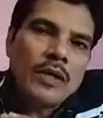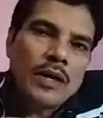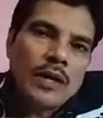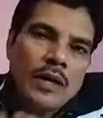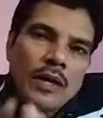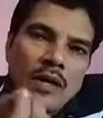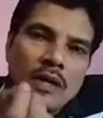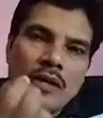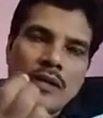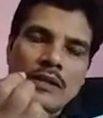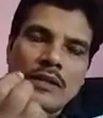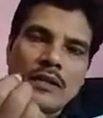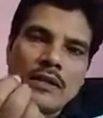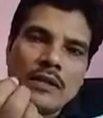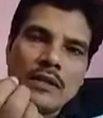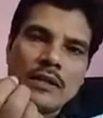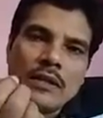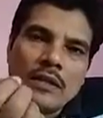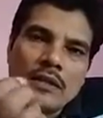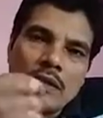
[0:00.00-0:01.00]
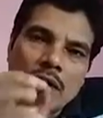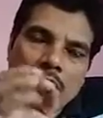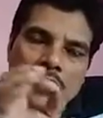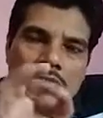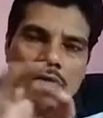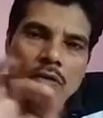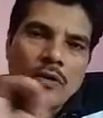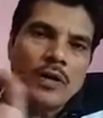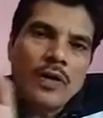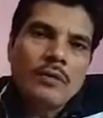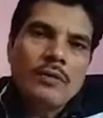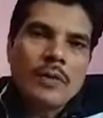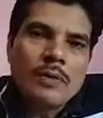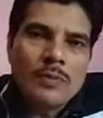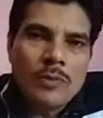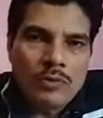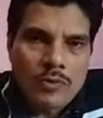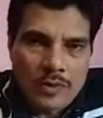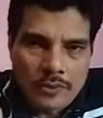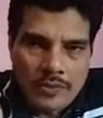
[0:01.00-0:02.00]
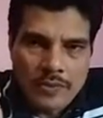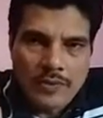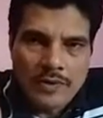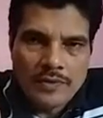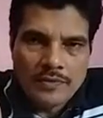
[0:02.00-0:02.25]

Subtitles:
heart, that is always beautiful.